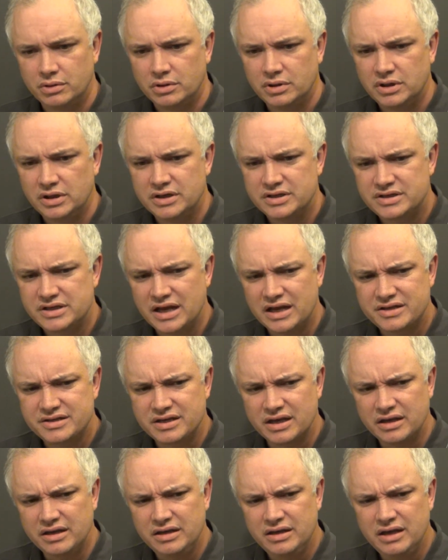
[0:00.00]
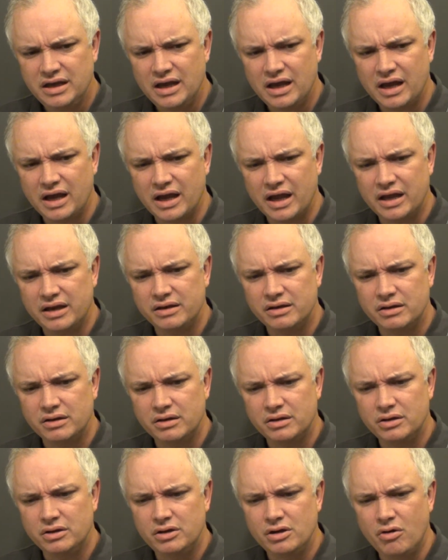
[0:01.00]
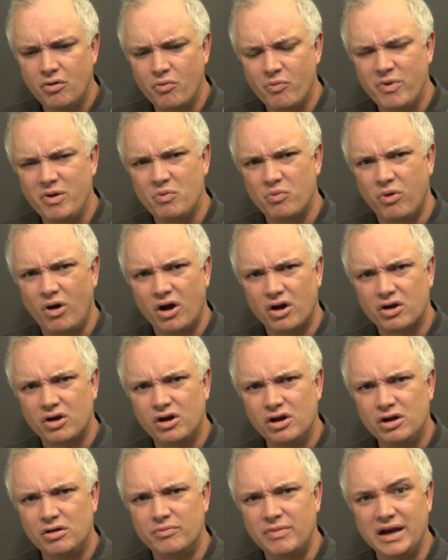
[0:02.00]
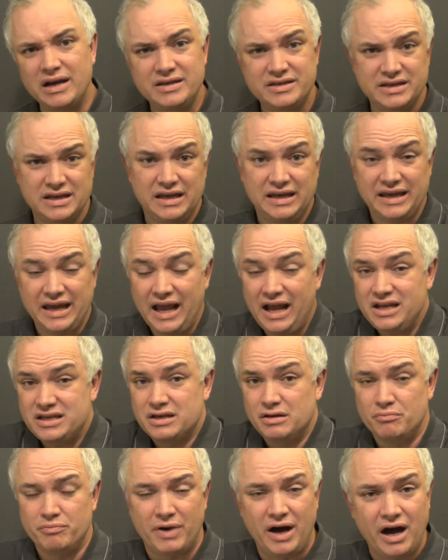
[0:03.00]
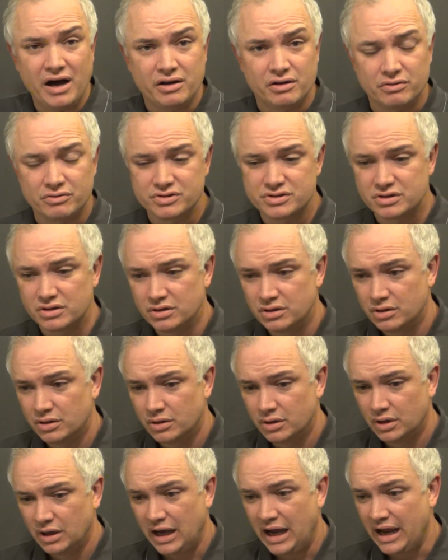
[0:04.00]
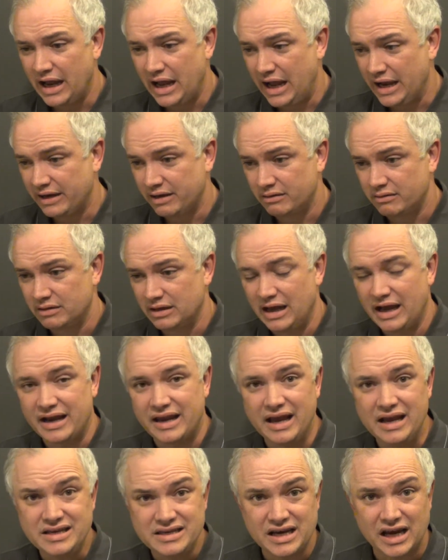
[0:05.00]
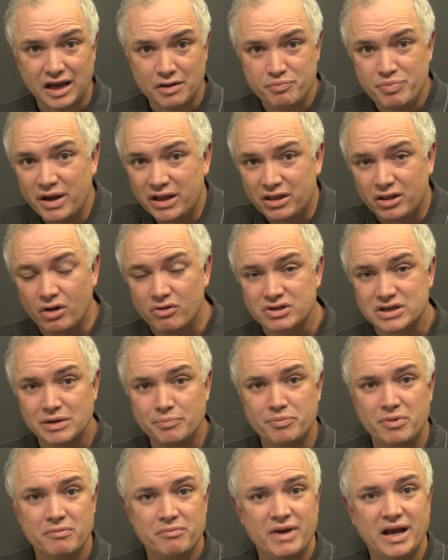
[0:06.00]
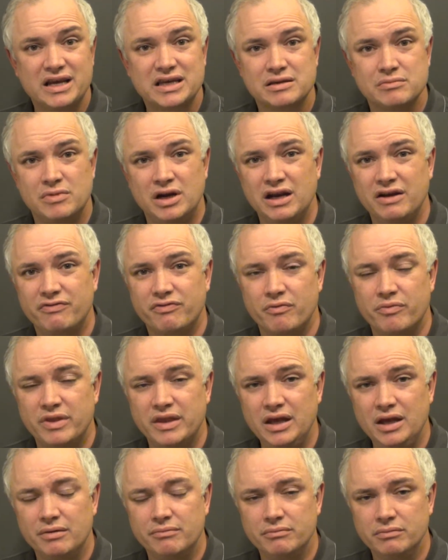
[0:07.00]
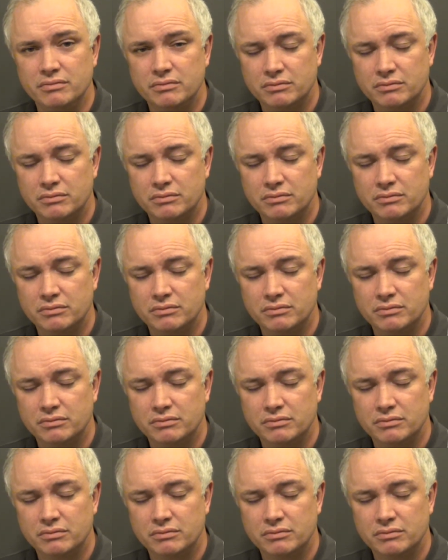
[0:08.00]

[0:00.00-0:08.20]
His dad said, yeah, and you know when we walk home, I see cans and bottles. I guess I could pick those up and make some money from them.